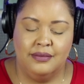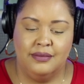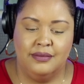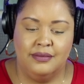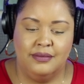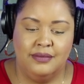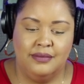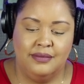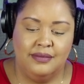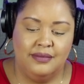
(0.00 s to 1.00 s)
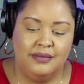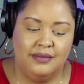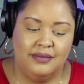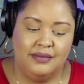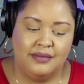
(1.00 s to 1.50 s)

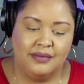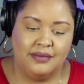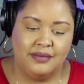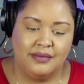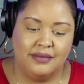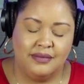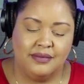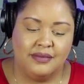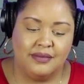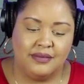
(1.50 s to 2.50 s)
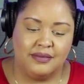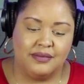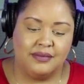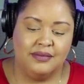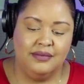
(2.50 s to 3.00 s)

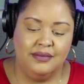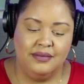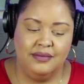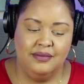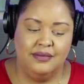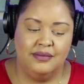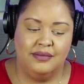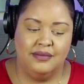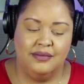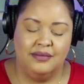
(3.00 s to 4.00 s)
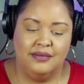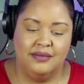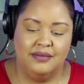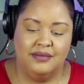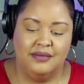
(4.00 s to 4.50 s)

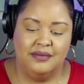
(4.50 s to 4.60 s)
This person isn't speaking.